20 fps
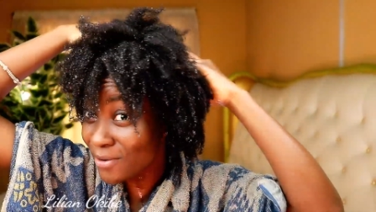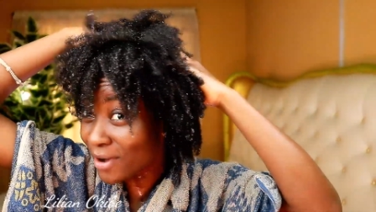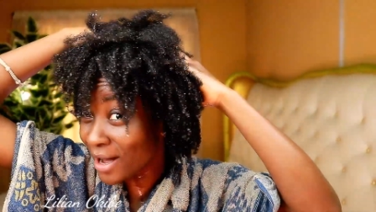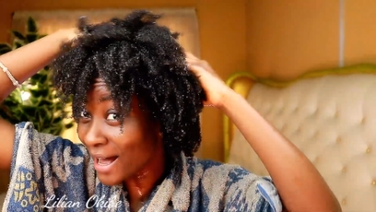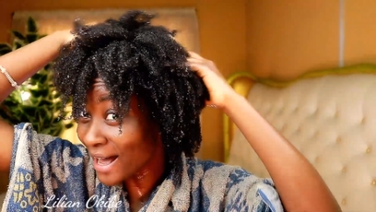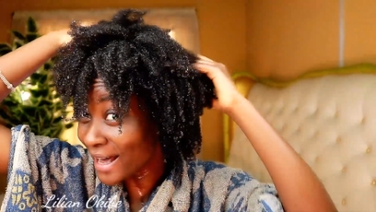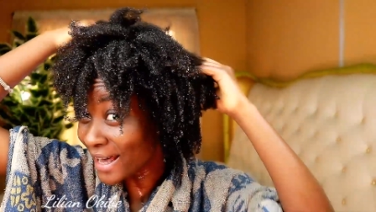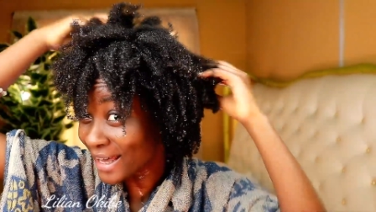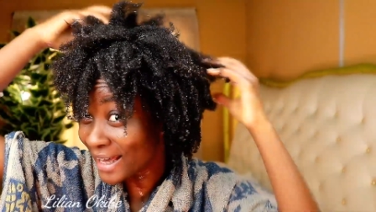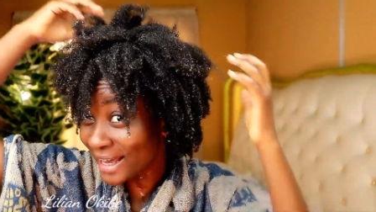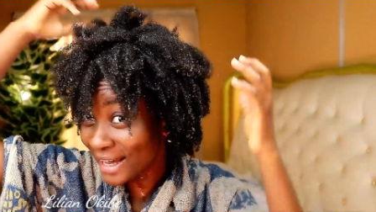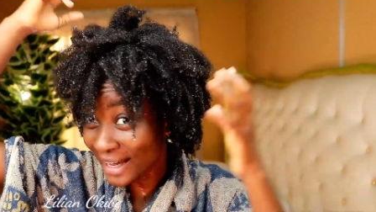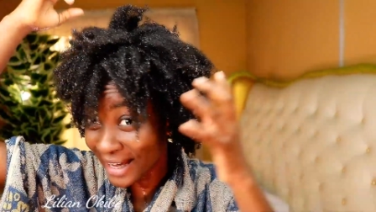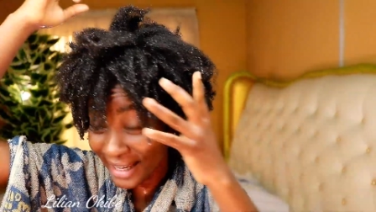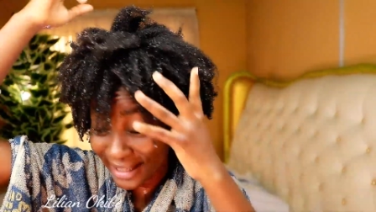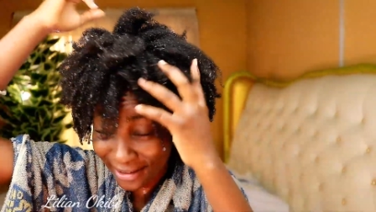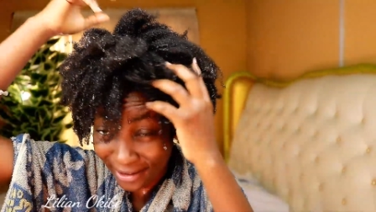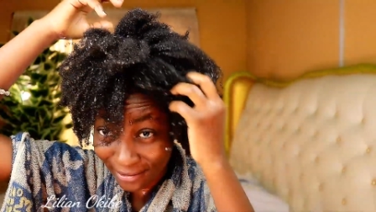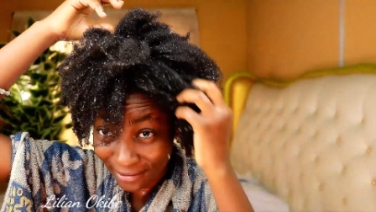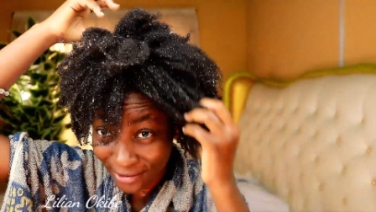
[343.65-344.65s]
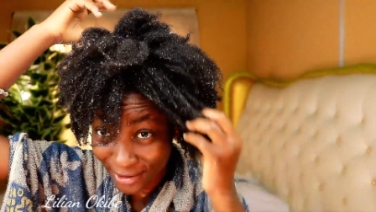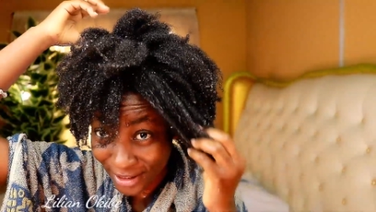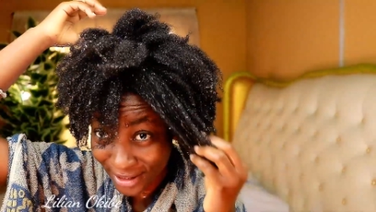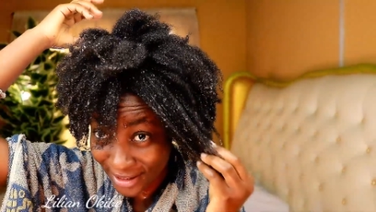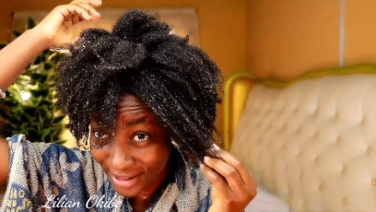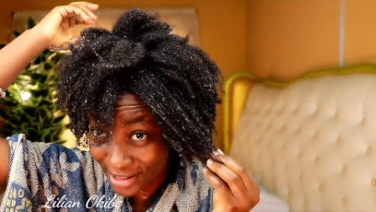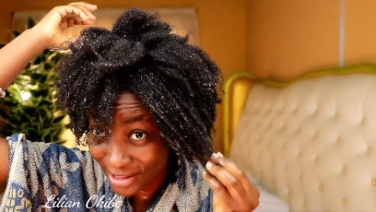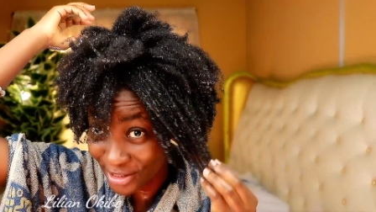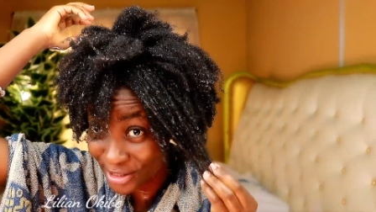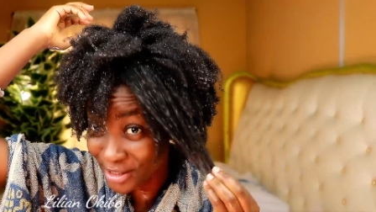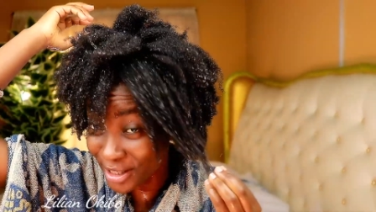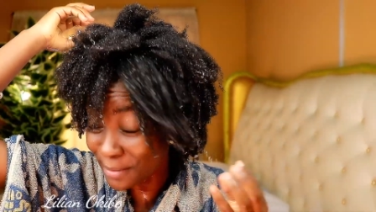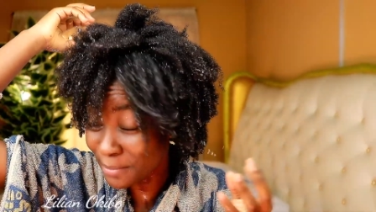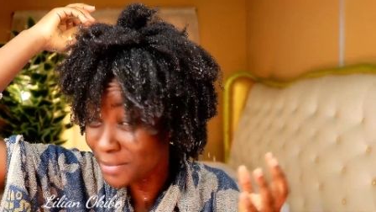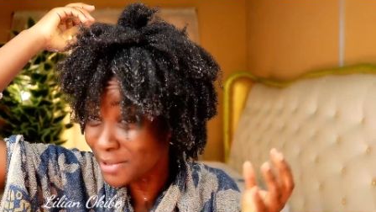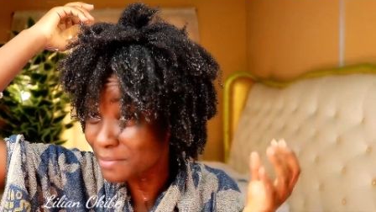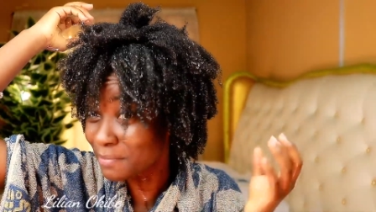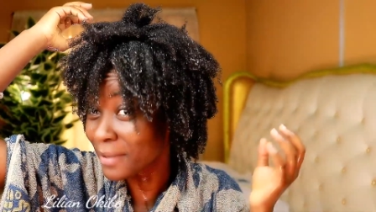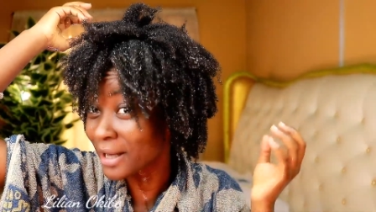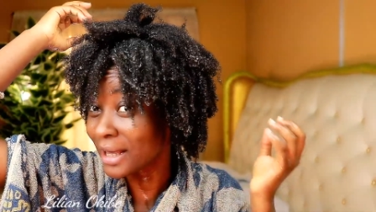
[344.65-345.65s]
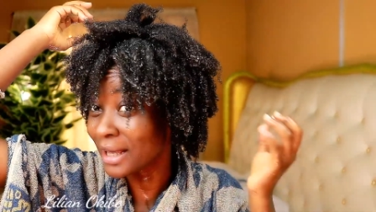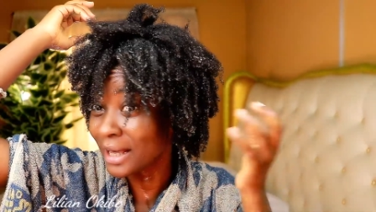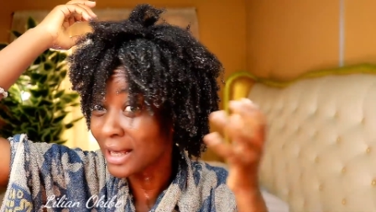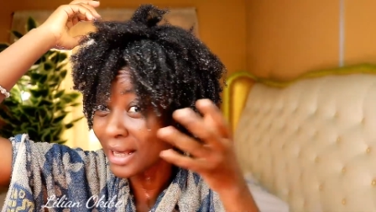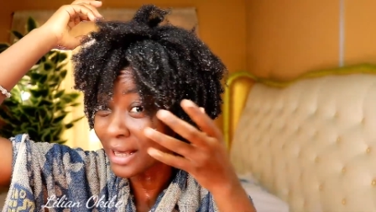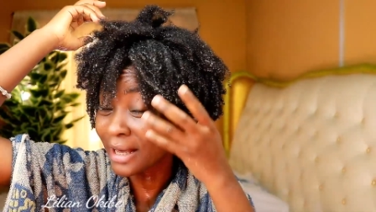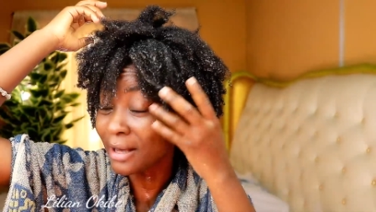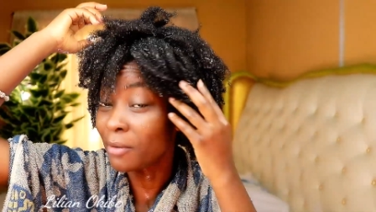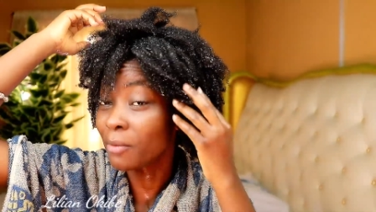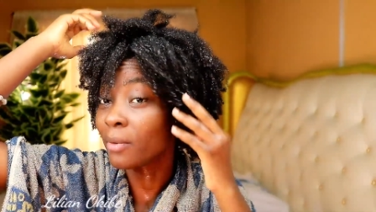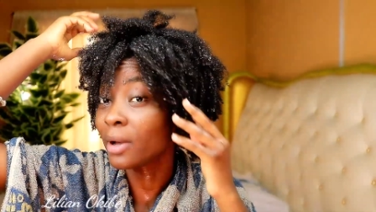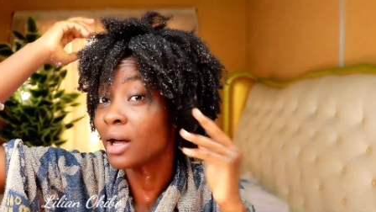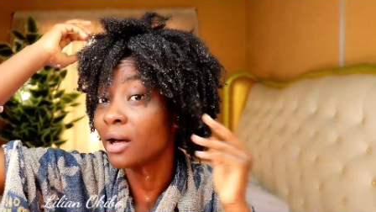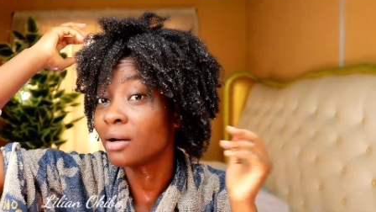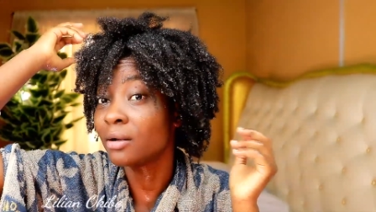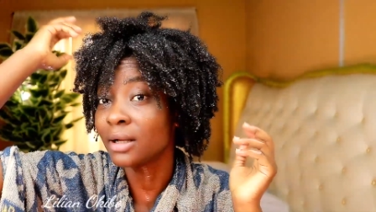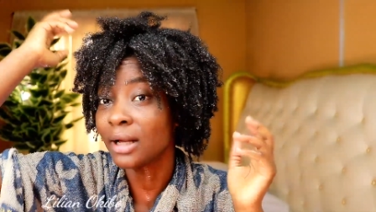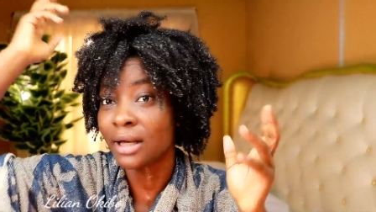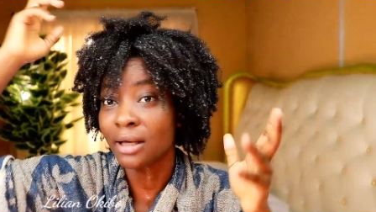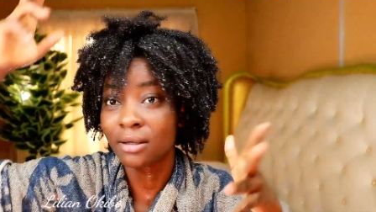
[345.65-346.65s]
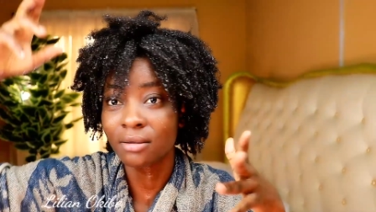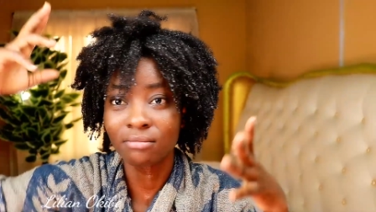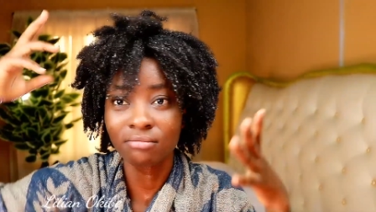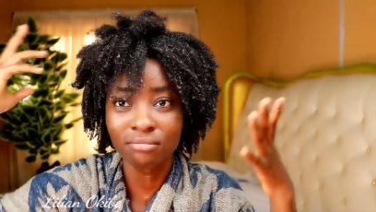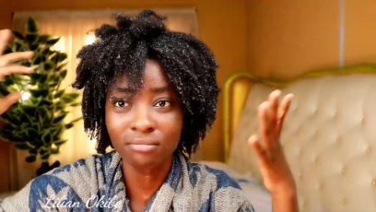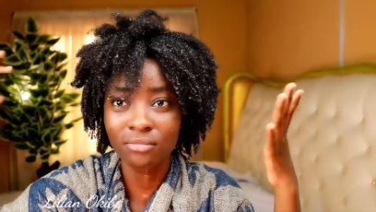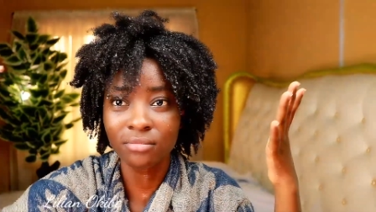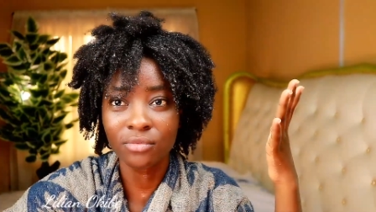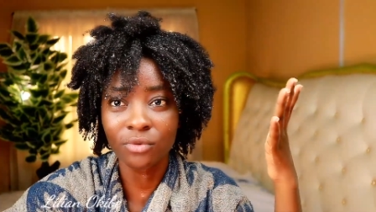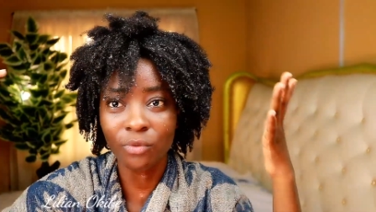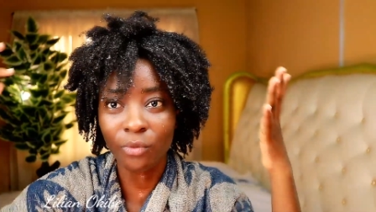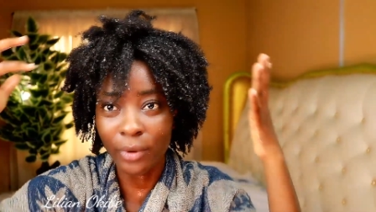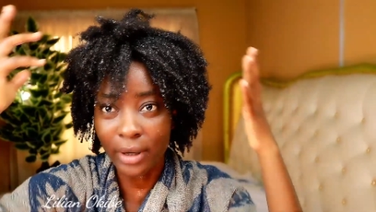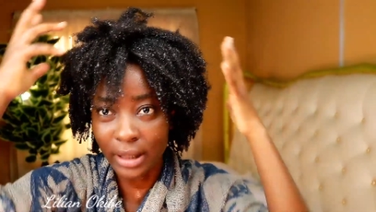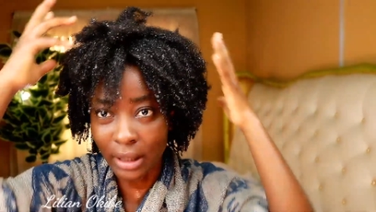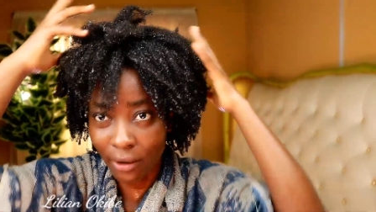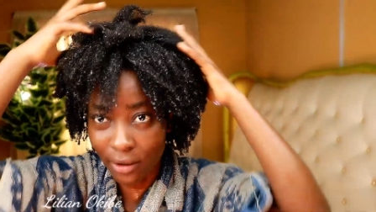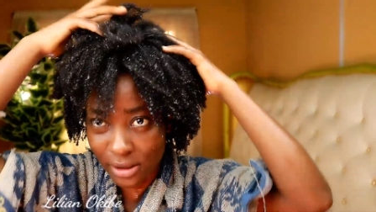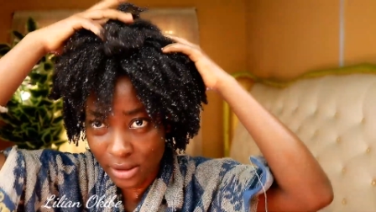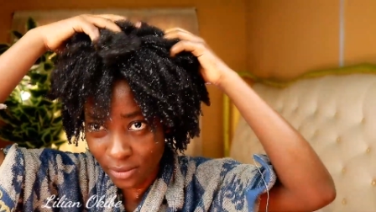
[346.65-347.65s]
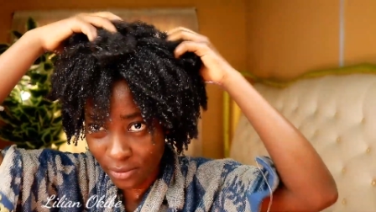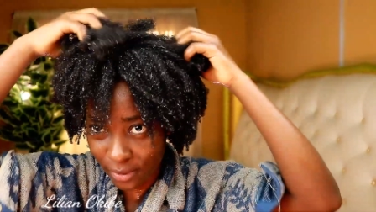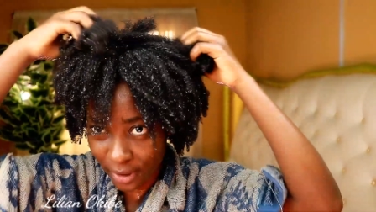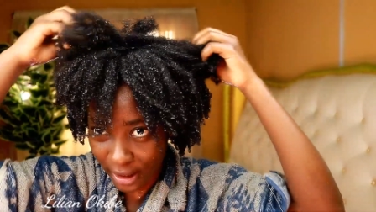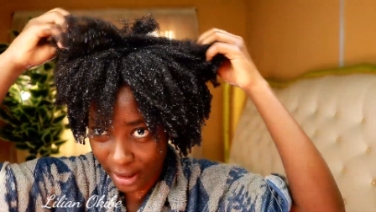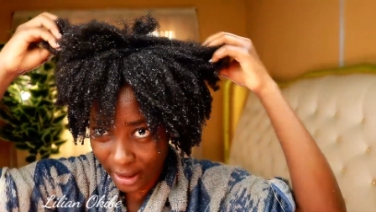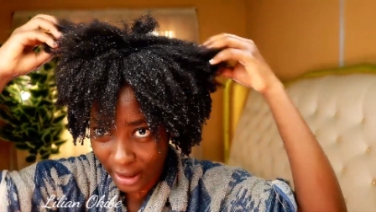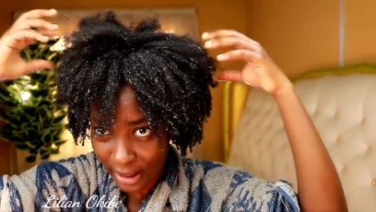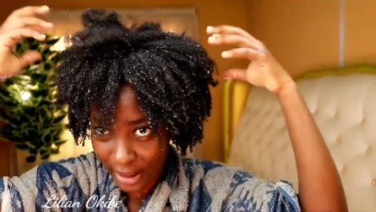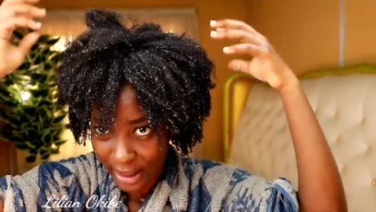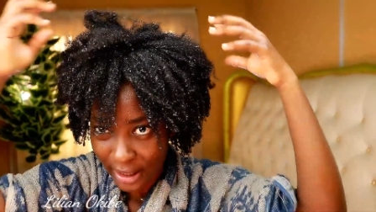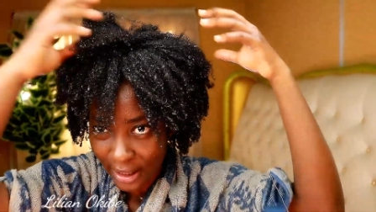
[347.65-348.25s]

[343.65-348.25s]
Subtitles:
I kind of shaped my hair while, like, when I was away.